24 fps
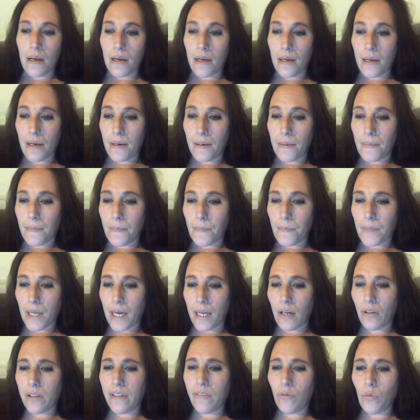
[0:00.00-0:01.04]

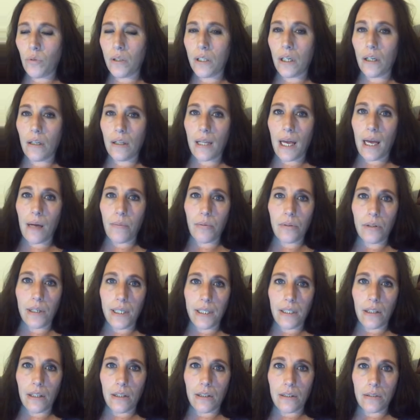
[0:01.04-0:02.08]
I don't even want to
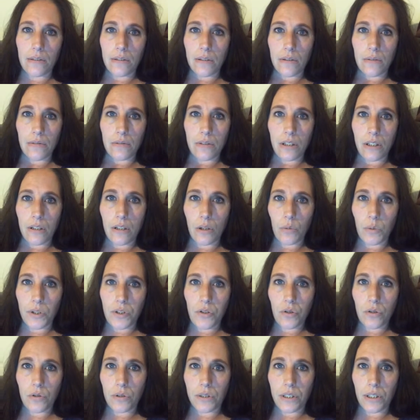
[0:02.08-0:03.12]
elaborate on,
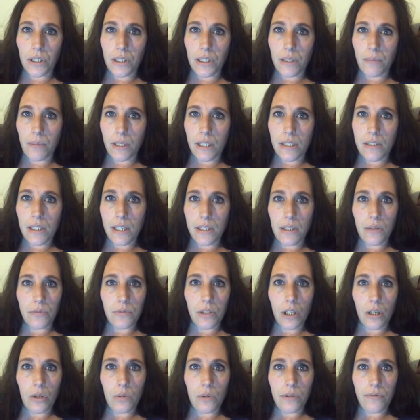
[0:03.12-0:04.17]
what's going on because I don't
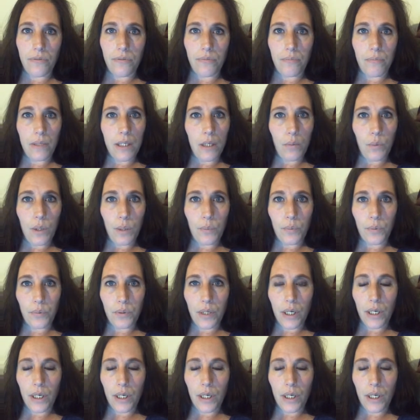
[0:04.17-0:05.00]
know if many people